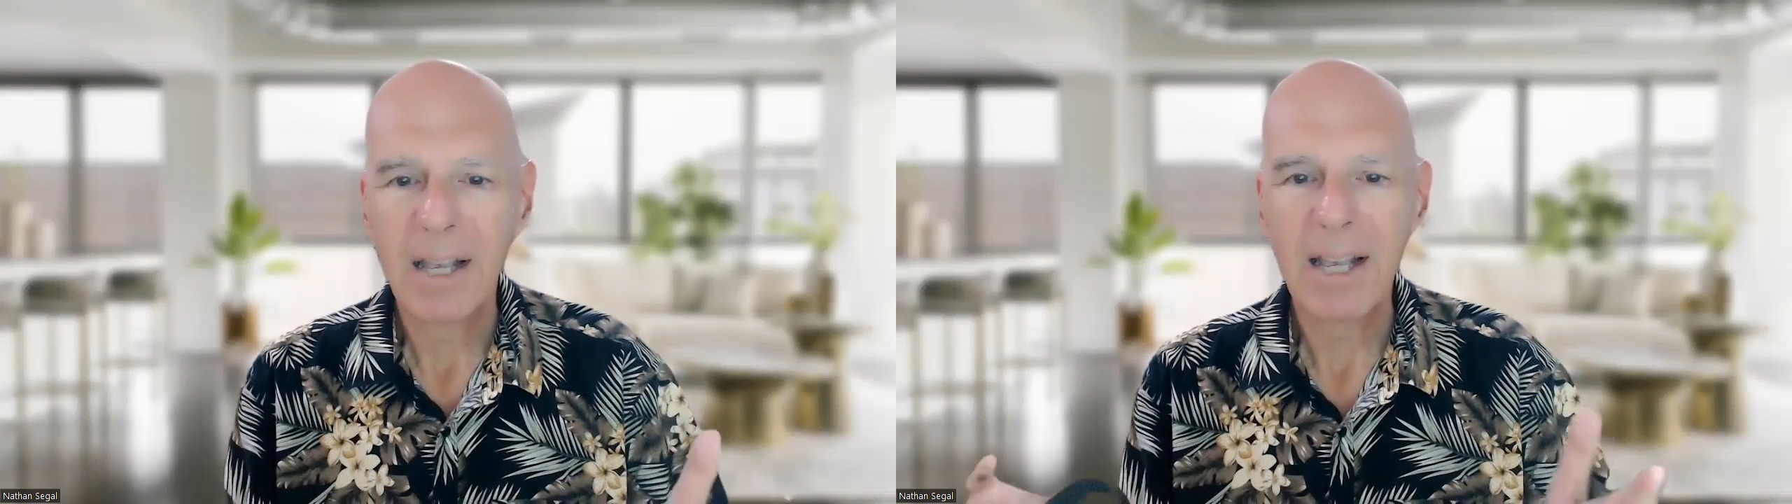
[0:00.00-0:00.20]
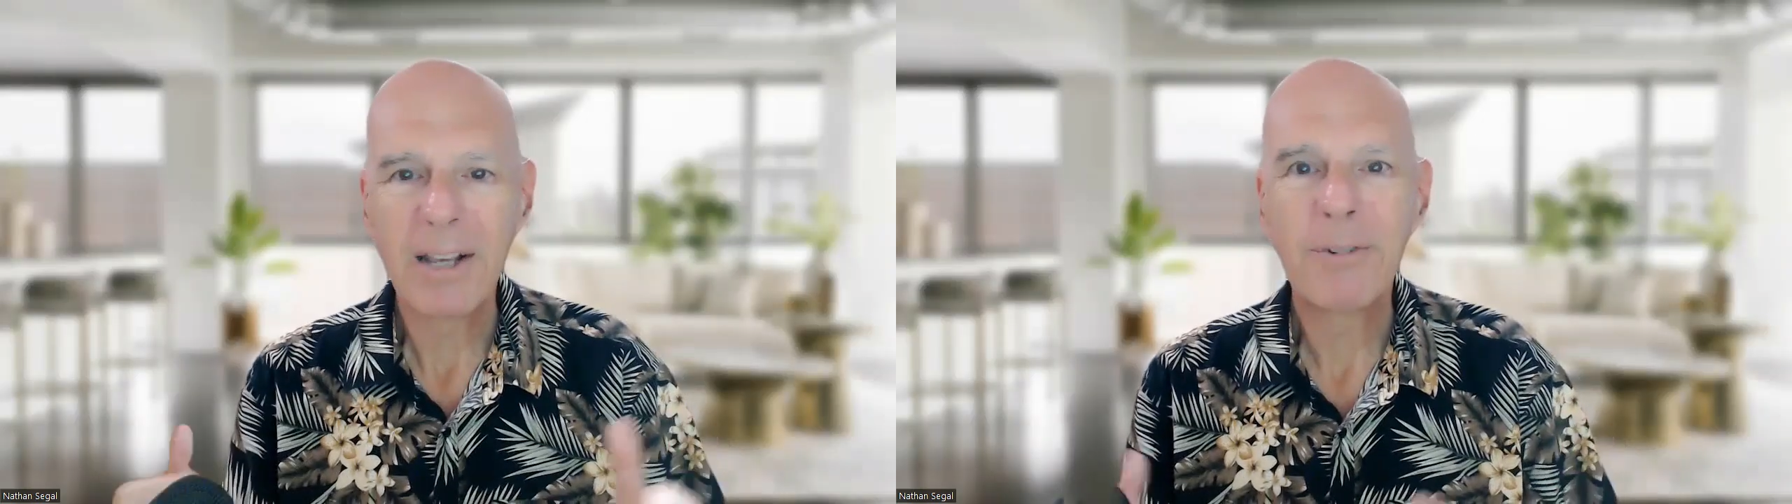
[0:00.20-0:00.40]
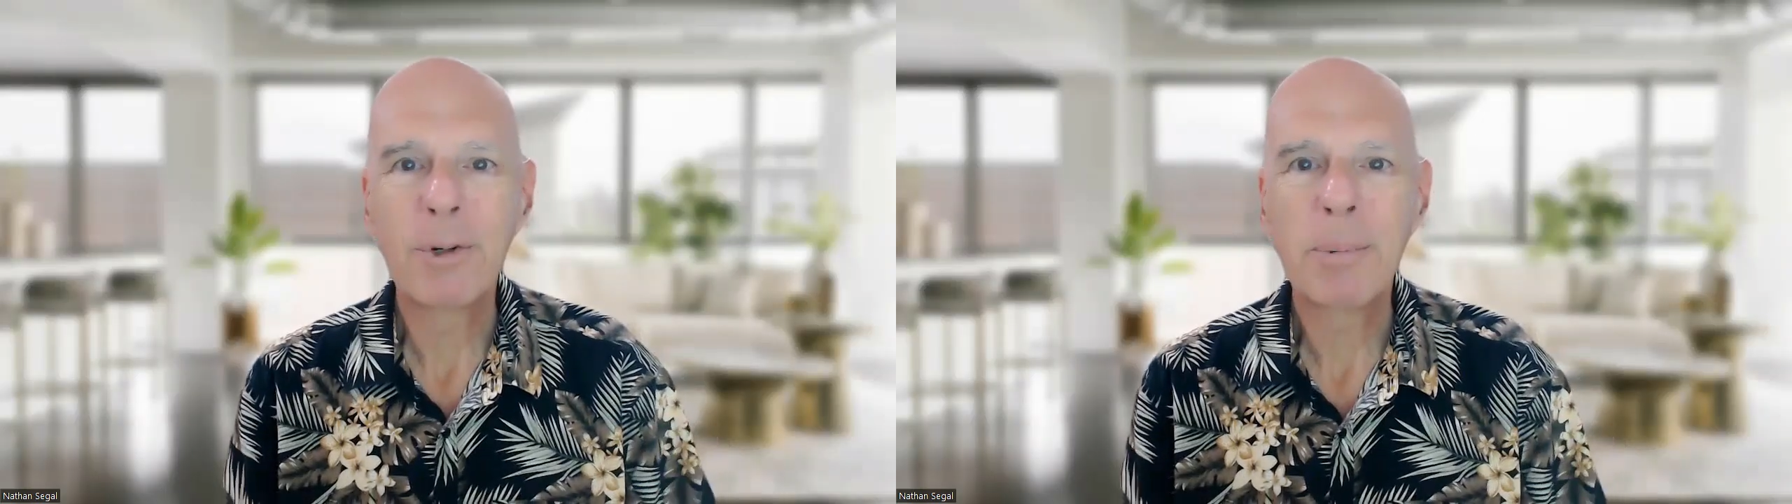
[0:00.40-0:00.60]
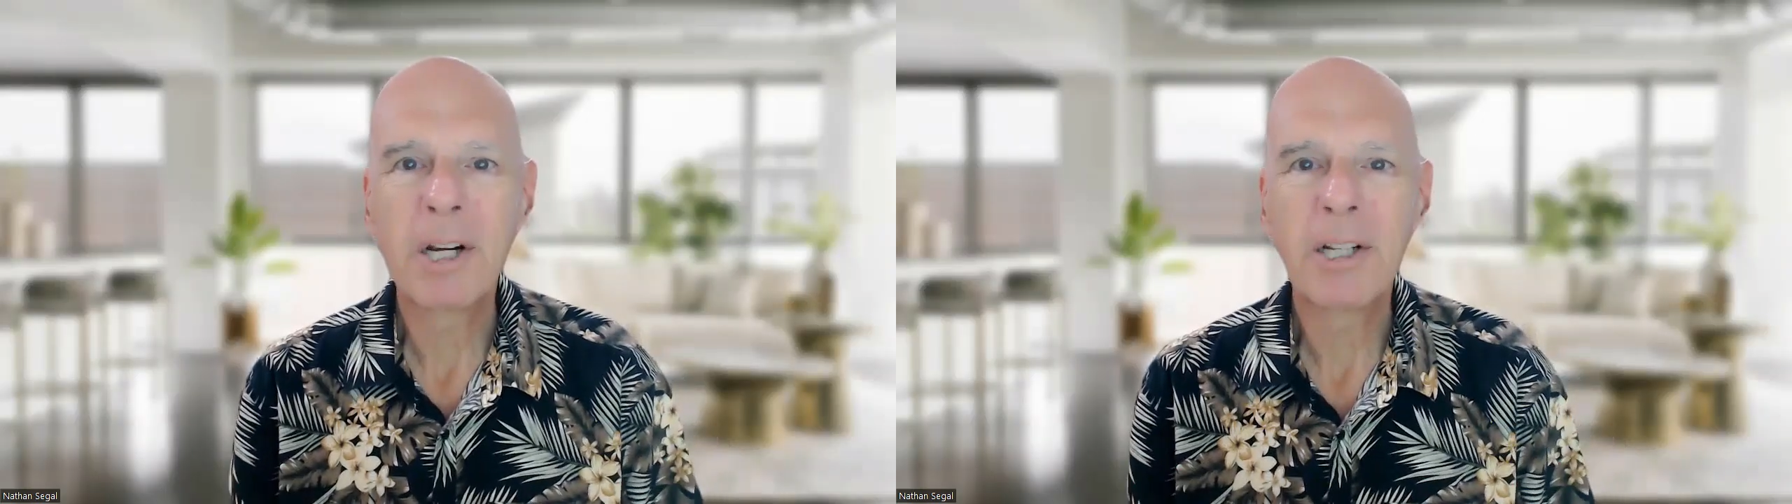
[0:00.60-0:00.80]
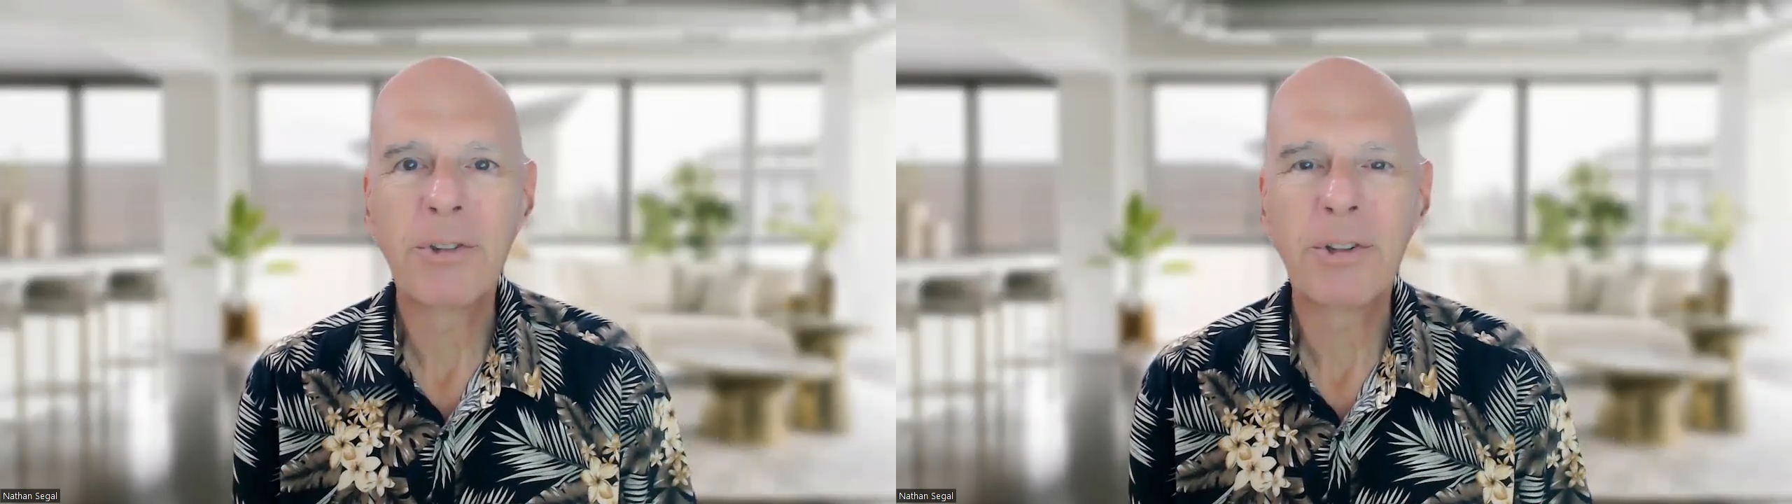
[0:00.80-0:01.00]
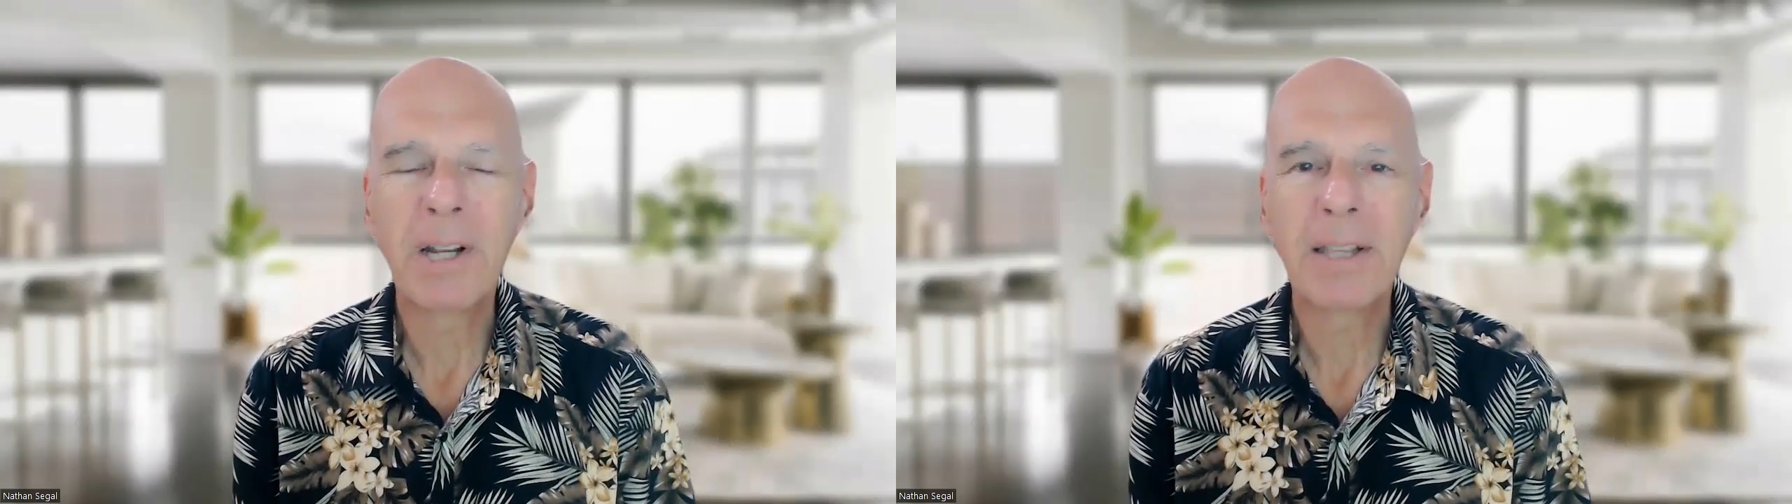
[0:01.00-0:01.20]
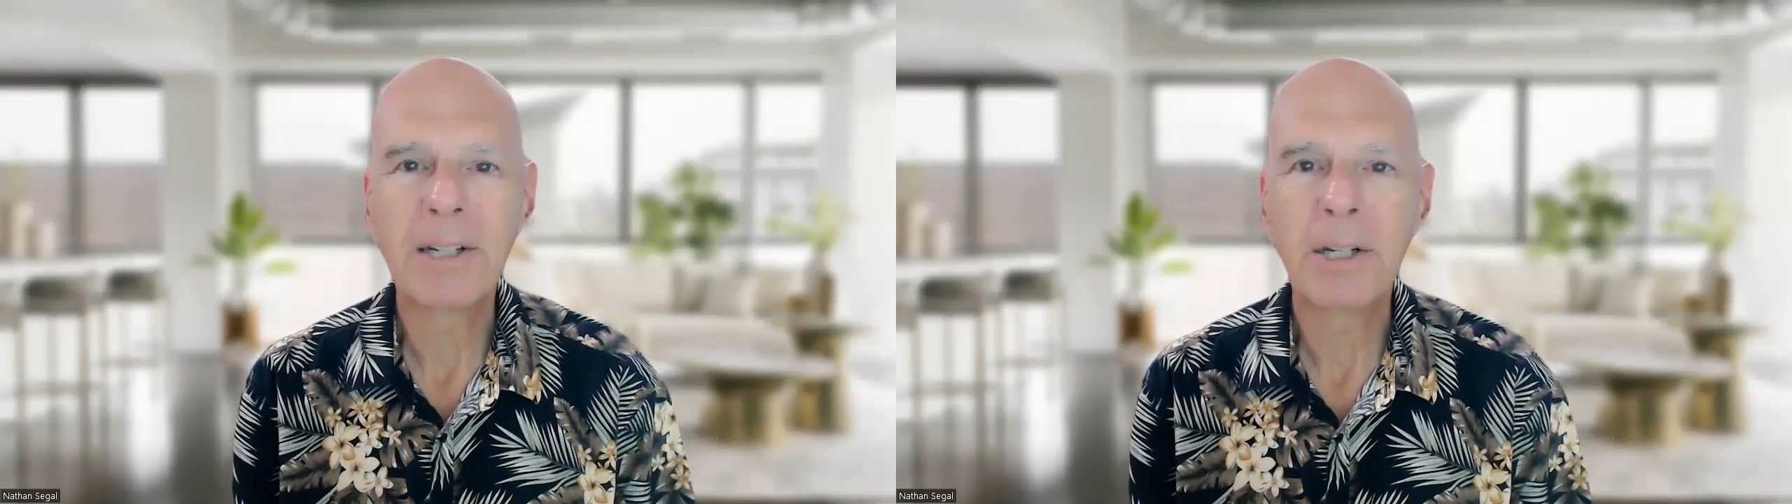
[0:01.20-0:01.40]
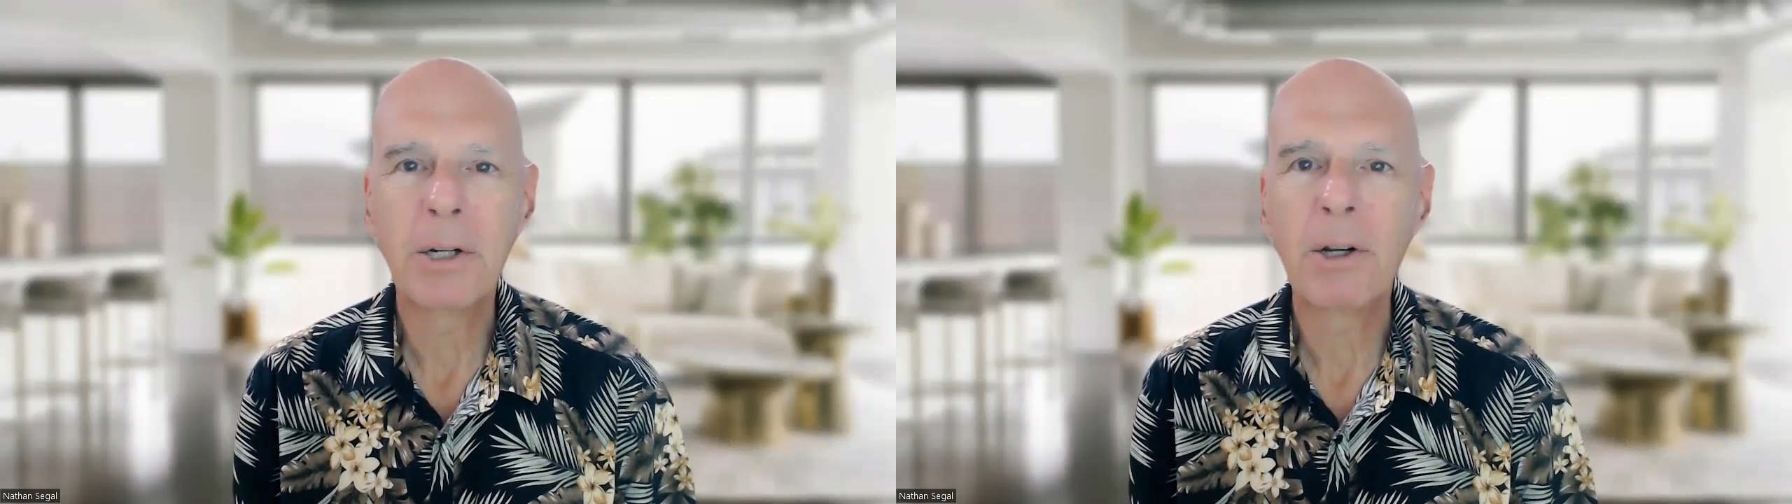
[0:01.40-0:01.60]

Hey, everybody, it's Nathan here.